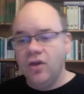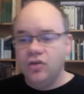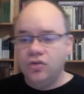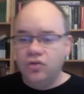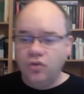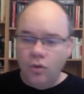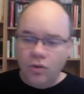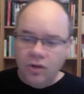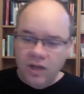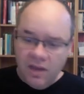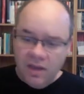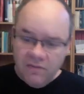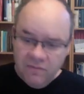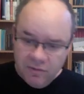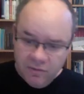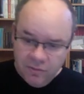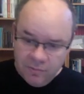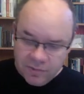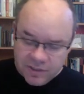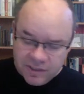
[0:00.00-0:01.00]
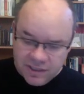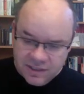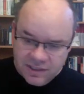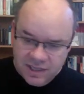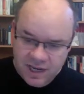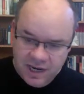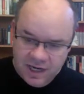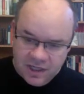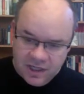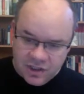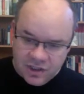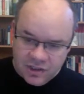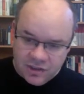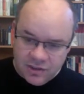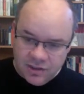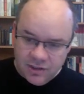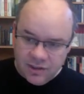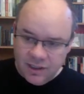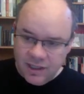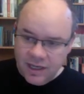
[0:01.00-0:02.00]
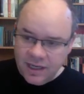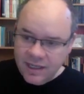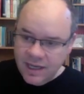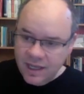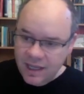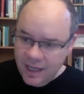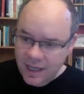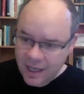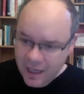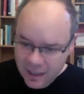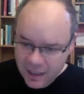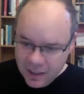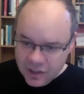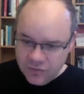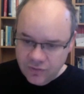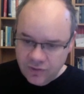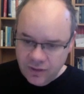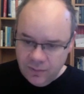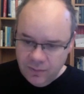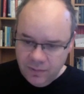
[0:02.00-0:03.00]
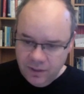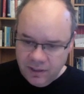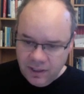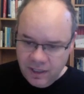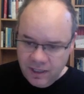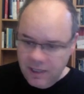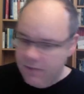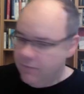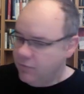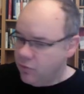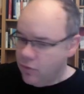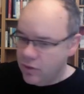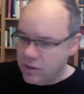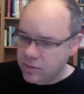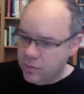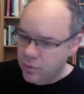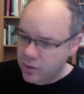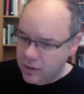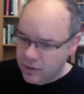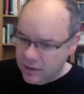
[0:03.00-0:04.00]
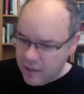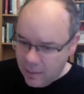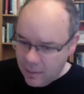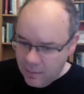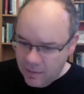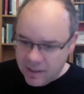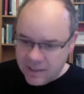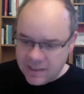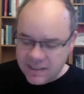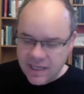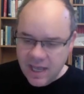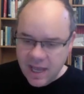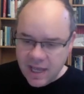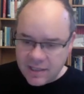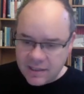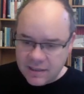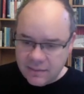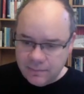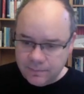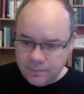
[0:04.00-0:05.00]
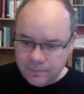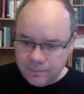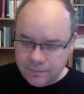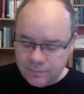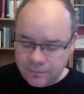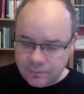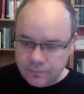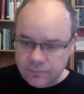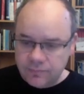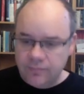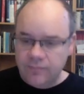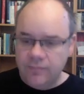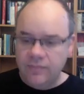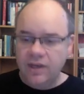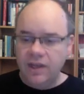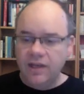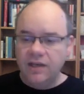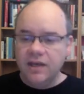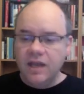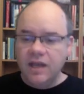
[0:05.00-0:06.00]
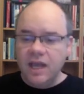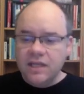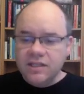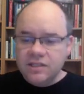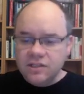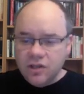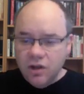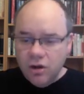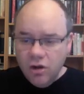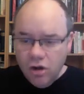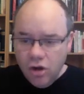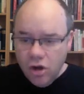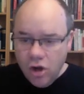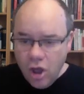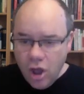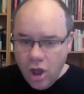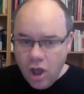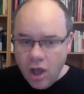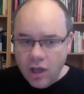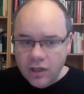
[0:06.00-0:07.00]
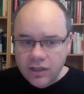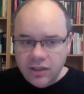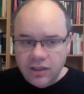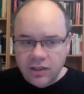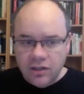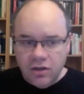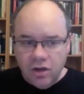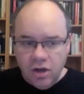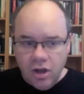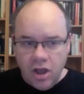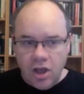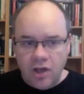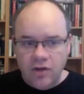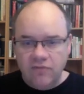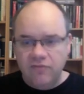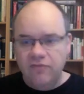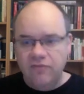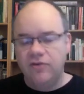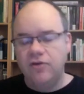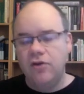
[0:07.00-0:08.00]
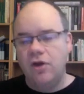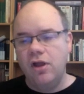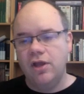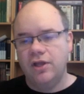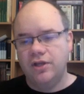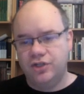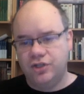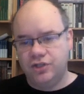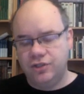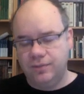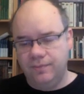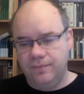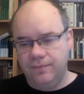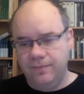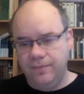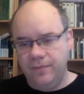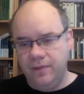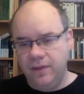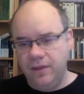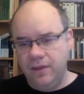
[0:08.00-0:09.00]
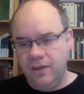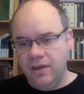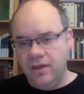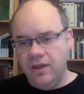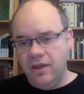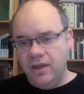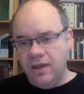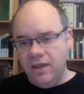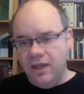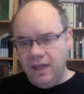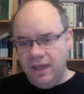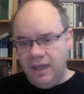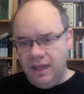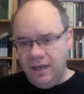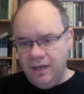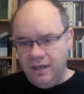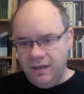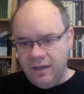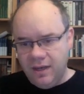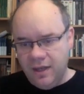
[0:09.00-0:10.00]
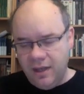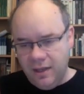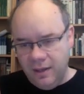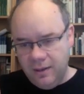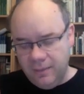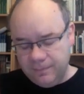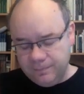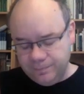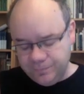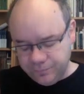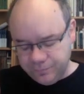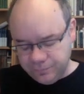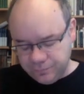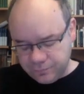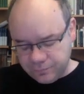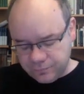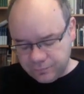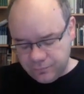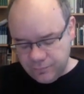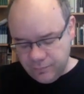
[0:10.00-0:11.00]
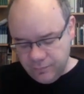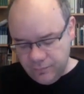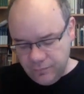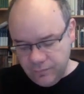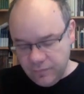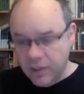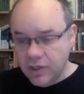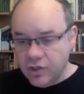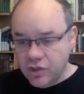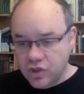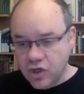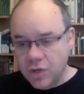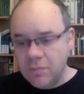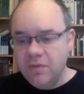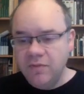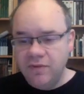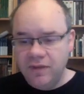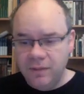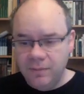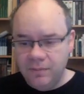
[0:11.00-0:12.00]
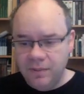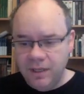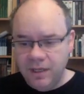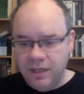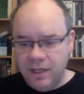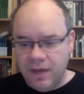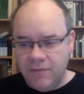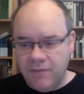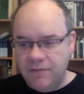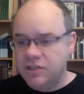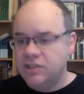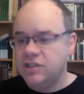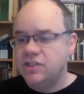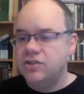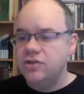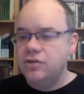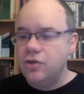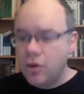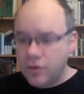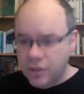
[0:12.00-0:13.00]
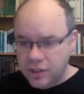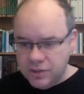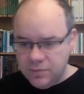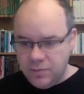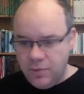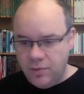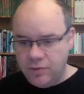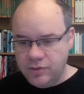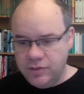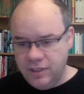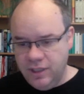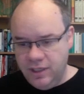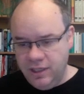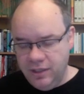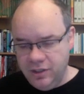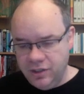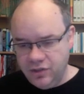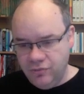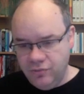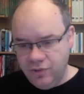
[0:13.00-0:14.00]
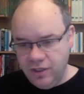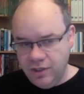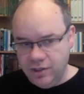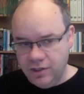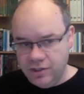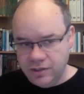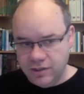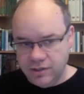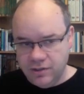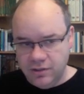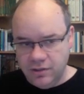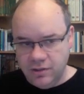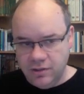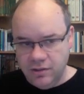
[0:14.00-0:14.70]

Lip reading: Don't have a representation in the English Wikipedia, even though it's more than double the size. There's a lot of knowledge in the German Wikipedia, which is not exposed to English readers.